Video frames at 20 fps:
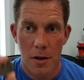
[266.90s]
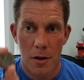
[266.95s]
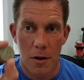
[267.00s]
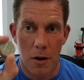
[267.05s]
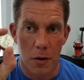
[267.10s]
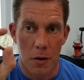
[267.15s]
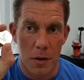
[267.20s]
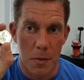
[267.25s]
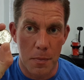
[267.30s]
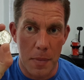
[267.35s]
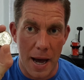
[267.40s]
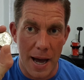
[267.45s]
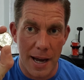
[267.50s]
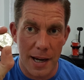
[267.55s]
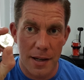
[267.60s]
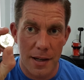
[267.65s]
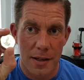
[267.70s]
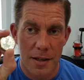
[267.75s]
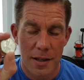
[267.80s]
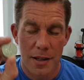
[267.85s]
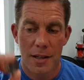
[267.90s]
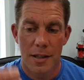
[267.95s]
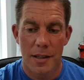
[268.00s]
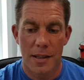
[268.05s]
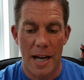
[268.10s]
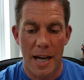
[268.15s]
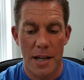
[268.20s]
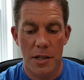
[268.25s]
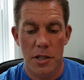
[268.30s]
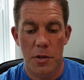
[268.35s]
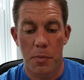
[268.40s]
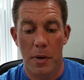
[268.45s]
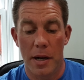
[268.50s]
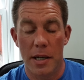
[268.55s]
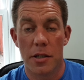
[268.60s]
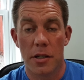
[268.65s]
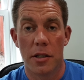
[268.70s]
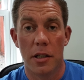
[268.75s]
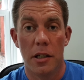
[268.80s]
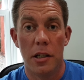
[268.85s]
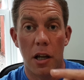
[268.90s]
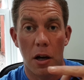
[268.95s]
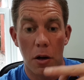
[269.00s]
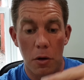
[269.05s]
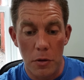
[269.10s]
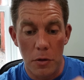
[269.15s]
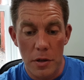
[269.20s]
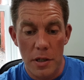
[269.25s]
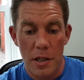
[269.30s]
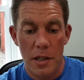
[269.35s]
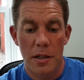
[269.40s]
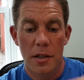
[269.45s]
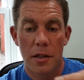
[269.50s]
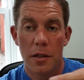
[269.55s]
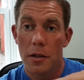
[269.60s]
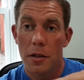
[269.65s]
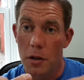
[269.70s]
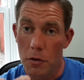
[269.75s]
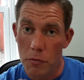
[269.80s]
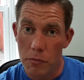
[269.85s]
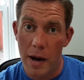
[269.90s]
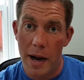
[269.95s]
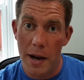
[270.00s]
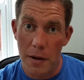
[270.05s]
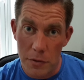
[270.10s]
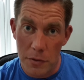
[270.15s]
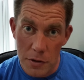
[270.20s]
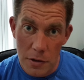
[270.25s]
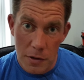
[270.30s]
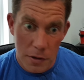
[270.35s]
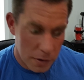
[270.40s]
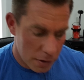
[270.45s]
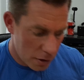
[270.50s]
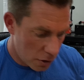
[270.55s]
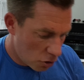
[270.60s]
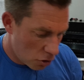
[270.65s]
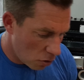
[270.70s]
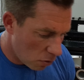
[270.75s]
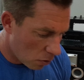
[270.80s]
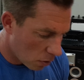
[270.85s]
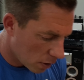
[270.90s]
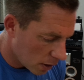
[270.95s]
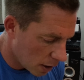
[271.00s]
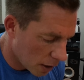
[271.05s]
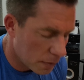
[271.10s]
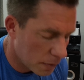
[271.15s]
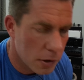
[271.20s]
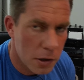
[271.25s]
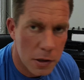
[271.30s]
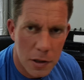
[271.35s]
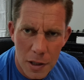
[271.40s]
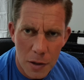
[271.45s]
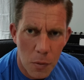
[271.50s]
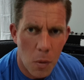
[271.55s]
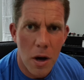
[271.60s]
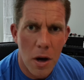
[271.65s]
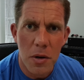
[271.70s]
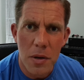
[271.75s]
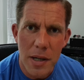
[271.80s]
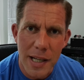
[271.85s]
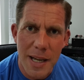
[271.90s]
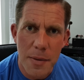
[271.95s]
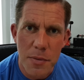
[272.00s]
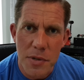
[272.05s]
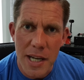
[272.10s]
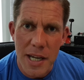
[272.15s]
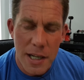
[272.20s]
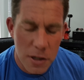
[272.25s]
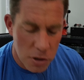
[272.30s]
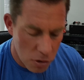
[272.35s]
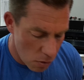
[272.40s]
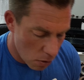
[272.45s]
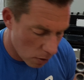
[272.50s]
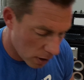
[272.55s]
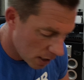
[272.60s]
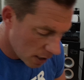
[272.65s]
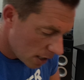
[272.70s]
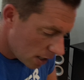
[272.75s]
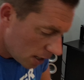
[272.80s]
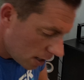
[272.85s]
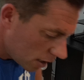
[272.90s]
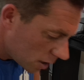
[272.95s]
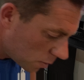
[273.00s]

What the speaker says: on the back, that spreads the load around the chalk. Why do I keep saying chalk? It